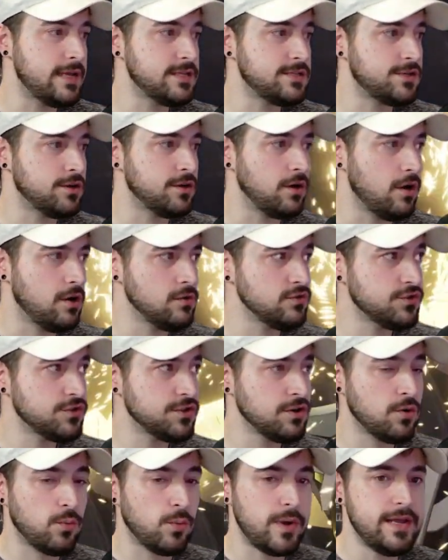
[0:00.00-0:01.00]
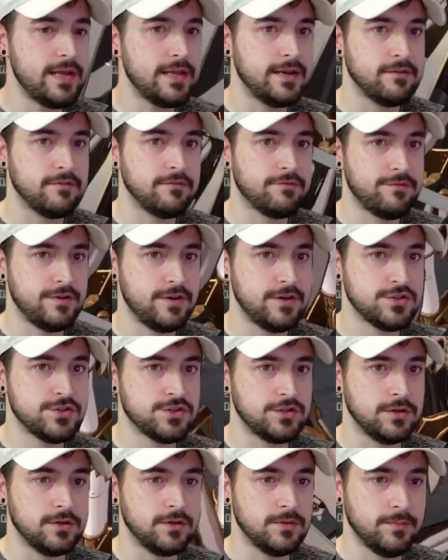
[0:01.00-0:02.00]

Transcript: your Ultra Awakening finisher.